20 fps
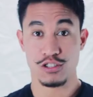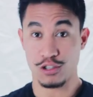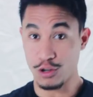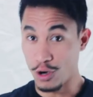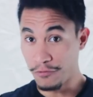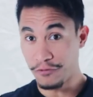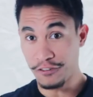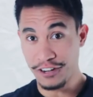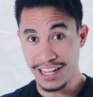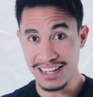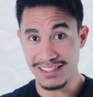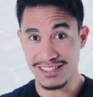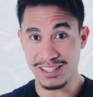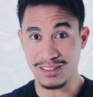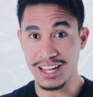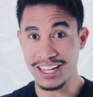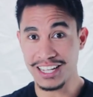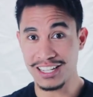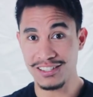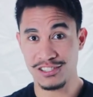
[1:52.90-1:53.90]
So don't forget
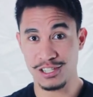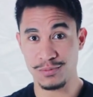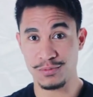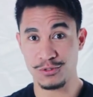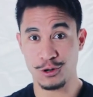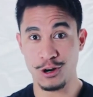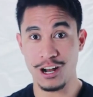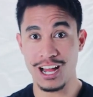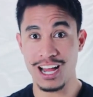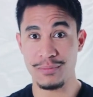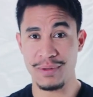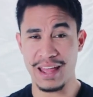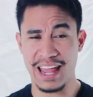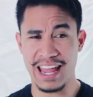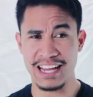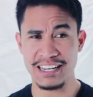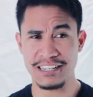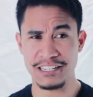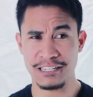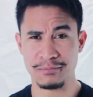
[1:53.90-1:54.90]
to like and subscribe
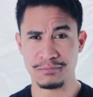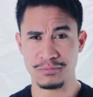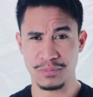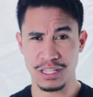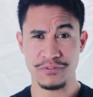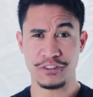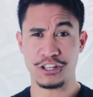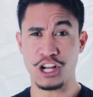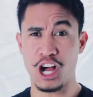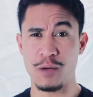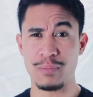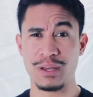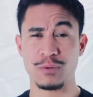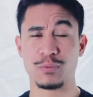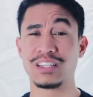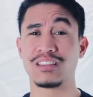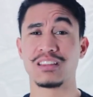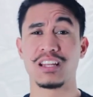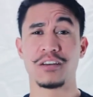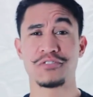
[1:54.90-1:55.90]
and um, leave a
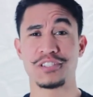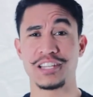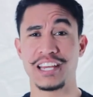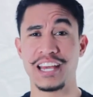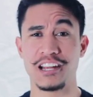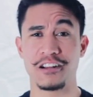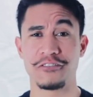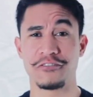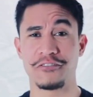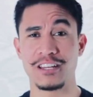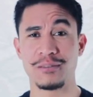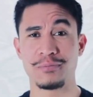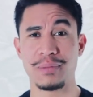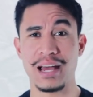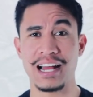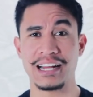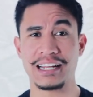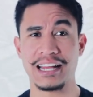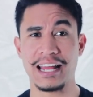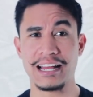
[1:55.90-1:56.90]
comment. We'd love to get your
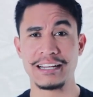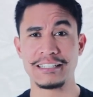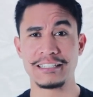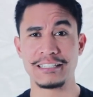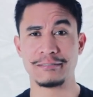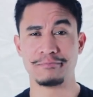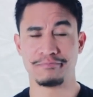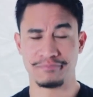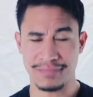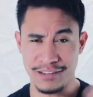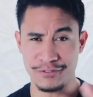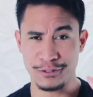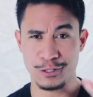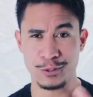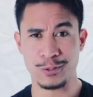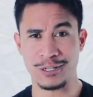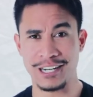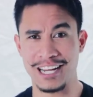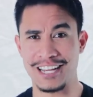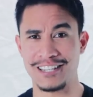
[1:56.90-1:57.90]
feedback and um, have a good one,